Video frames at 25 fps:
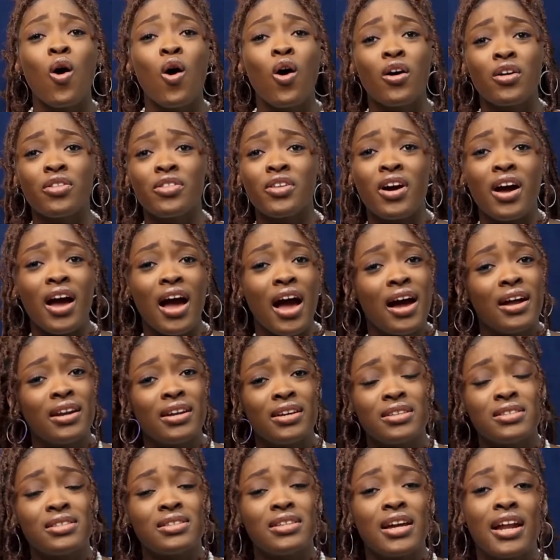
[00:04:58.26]
other
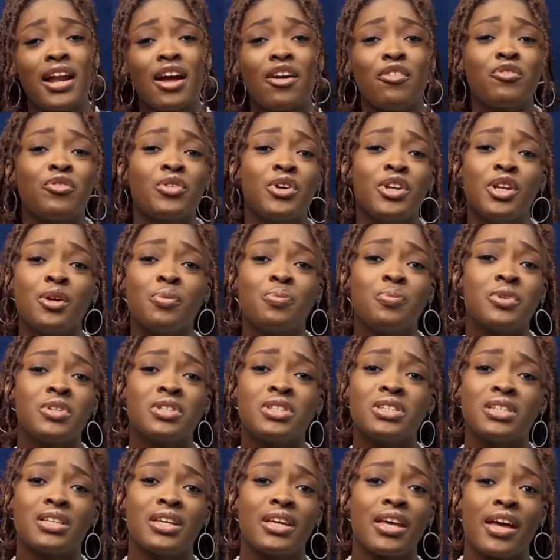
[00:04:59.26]
artists that have really
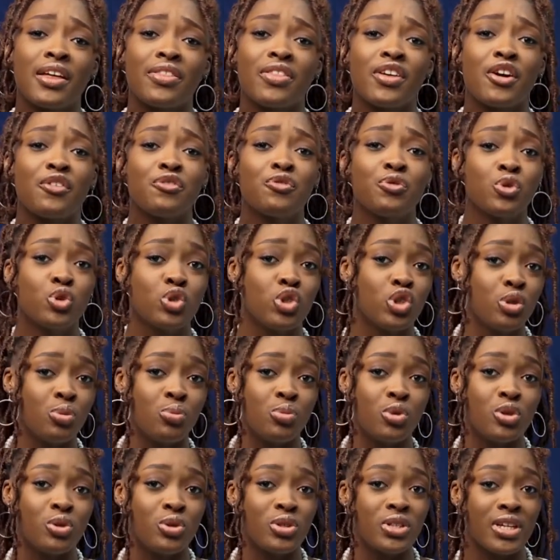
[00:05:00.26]
put together FUJI
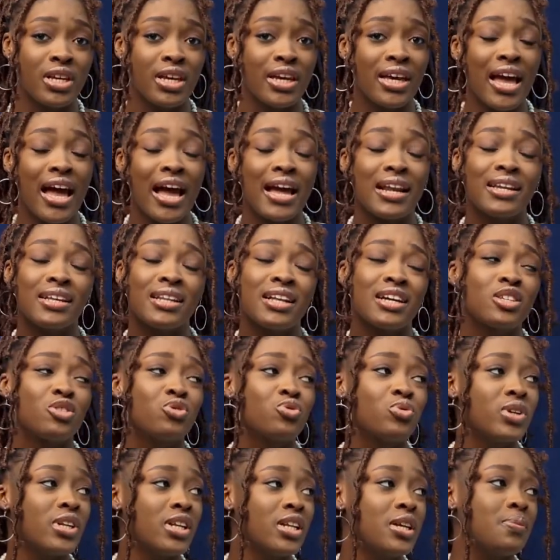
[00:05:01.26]
music, and it
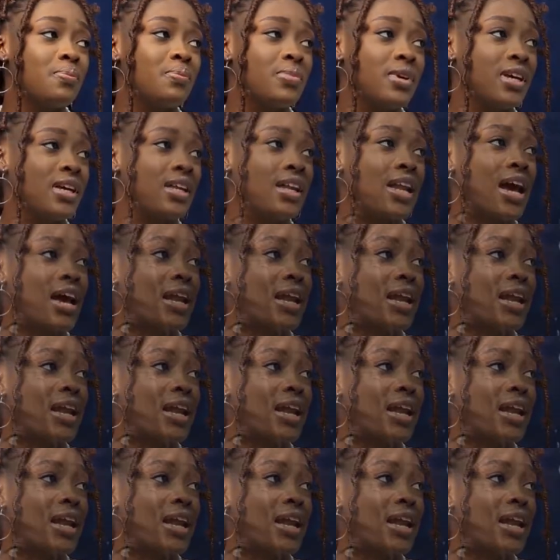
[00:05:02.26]
has really been